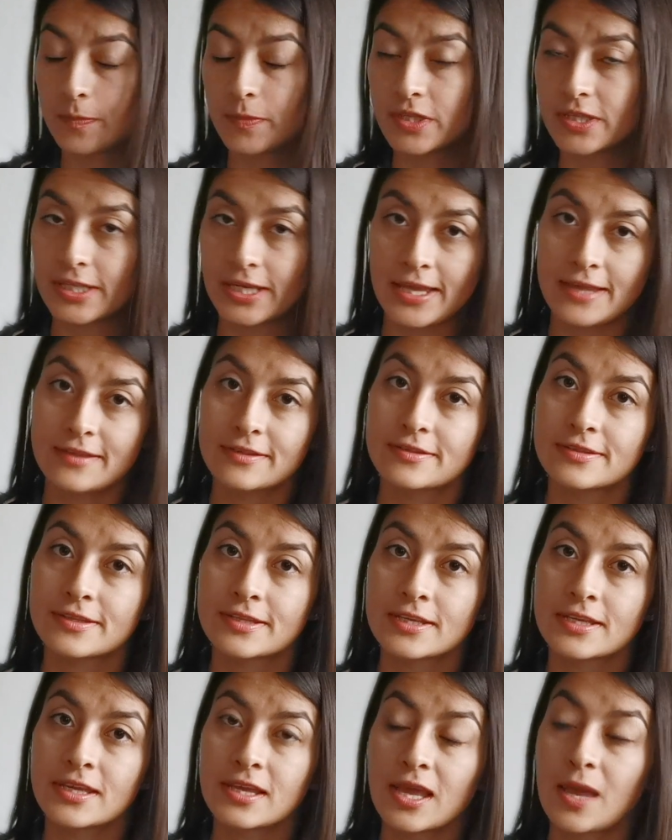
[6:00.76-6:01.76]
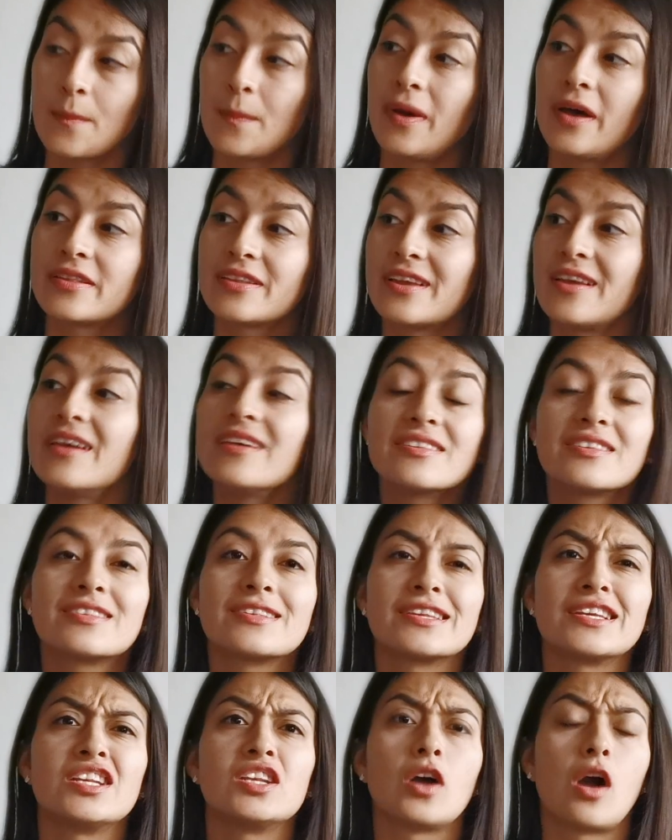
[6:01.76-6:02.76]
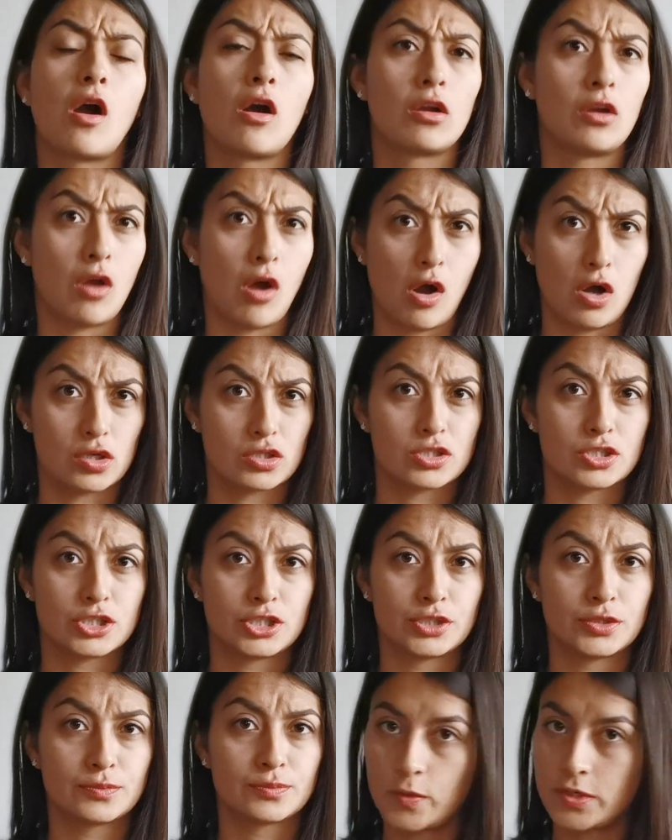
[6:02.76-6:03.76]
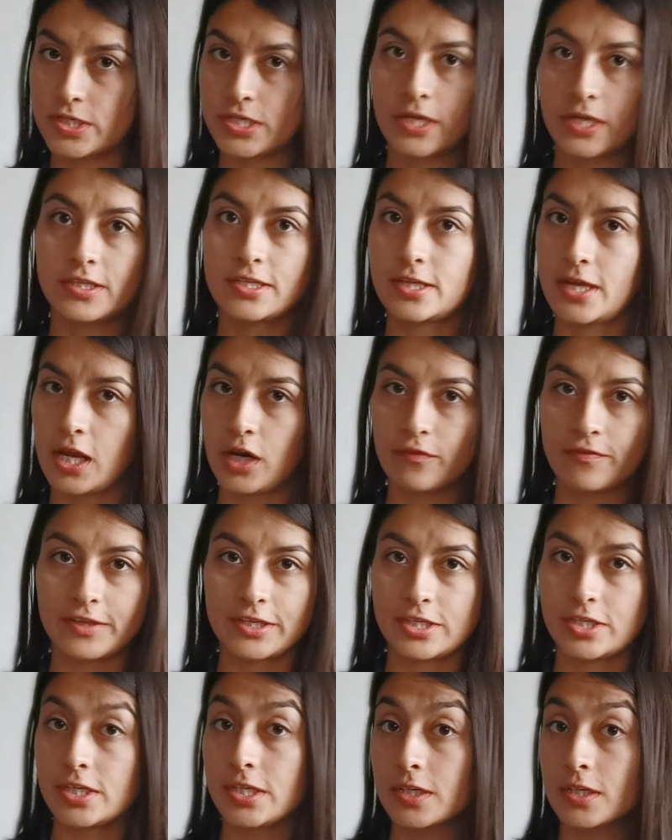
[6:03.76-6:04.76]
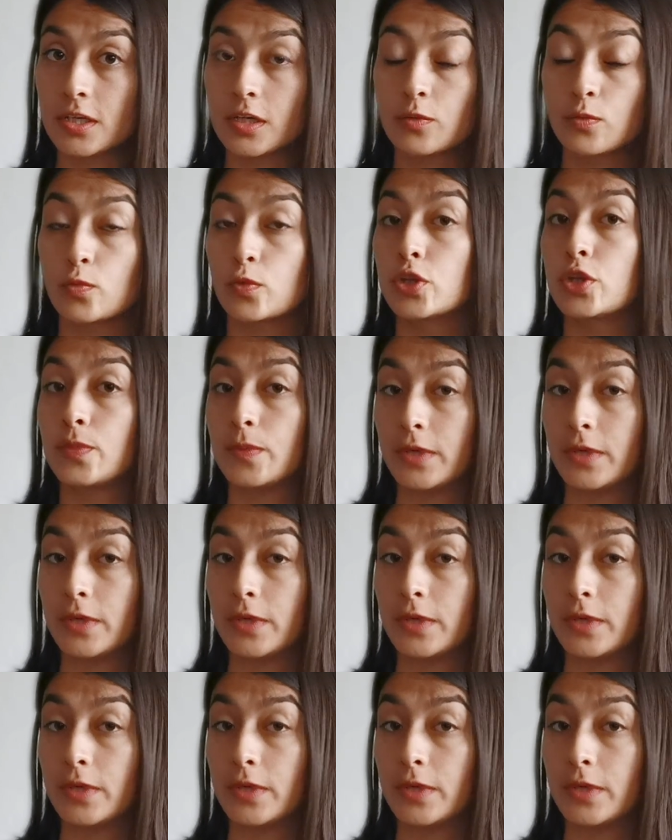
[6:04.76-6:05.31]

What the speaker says: a bit less, but it's still a lot, which at the end of the year would